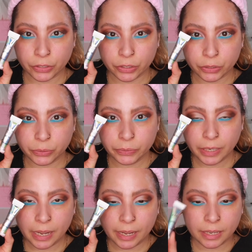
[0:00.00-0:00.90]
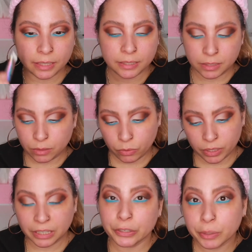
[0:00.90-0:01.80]
glue or
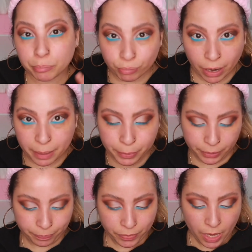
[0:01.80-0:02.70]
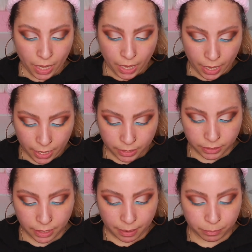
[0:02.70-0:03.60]
glitter primer.
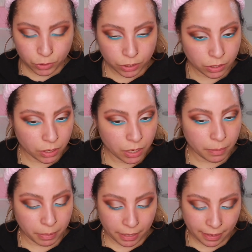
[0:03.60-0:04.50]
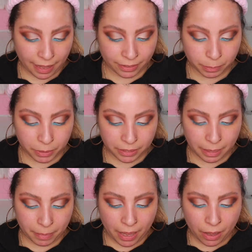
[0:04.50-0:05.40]
And I'm just gonna apply that. I had to put
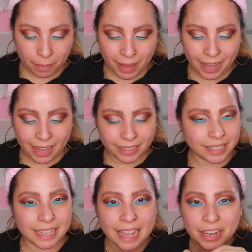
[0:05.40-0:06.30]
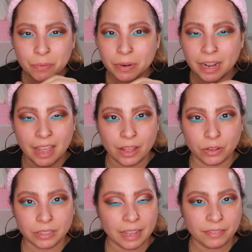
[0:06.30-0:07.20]
tape. Does anyone
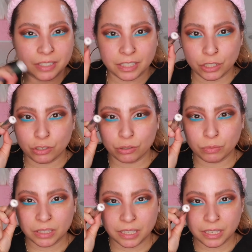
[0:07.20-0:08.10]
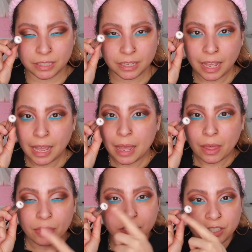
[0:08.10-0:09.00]
else have this issue with these?
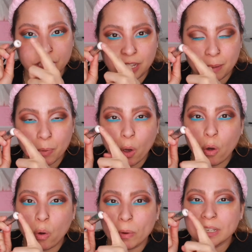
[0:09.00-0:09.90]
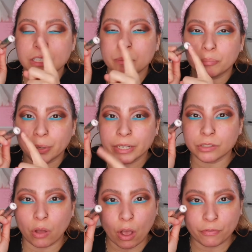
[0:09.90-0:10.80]
The tip always breaks
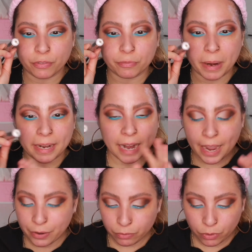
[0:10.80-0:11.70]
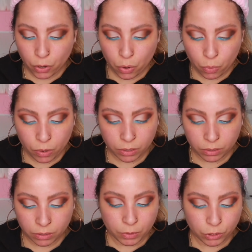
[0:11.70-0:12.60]
off of mine. I don't know
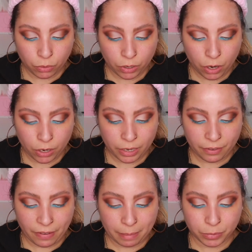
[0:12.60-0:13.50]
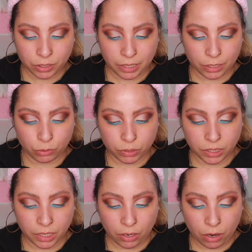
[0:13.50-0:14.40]
what's going on. If I'm just like
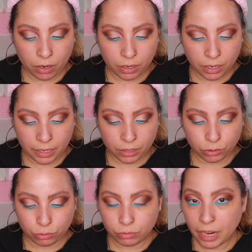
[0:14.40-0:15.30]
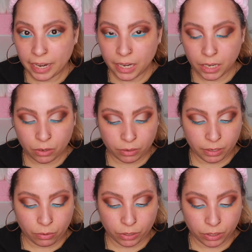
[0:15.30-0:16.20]
twisting it on like too tight
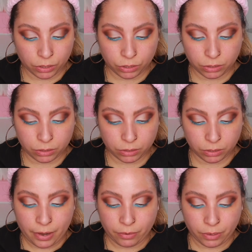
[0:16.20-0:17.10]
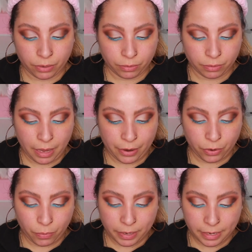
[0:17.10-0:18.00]
or just, I don't know. I don't
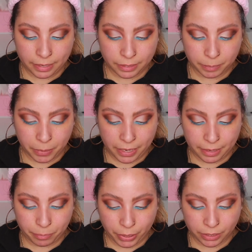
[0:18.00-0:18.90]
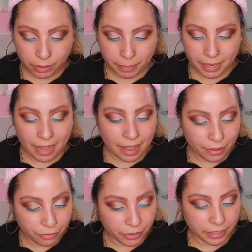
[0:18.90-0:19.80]
know what it is, but it breaks on me
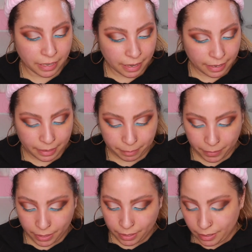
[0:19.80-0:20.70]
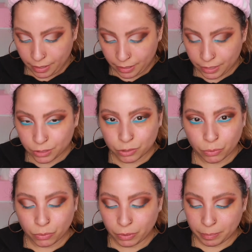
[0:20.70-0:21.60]
every time. And it's so
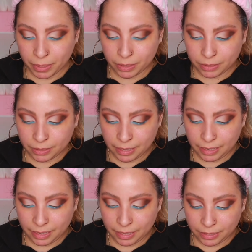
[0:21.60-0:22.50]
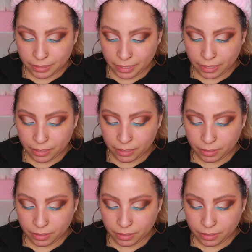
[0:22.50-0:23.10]
annoying because then it gets like,